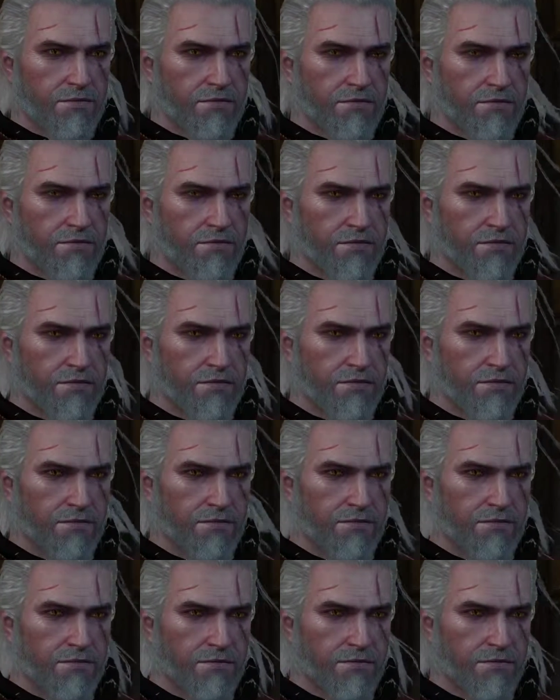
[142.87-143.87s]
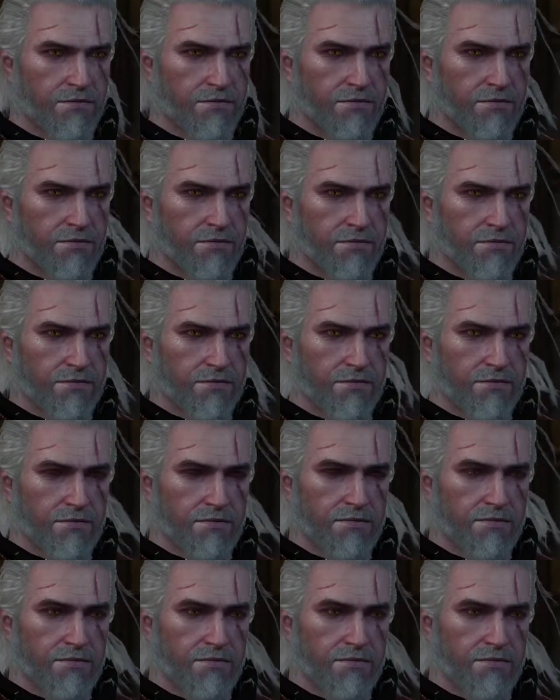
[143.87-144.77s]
(silence)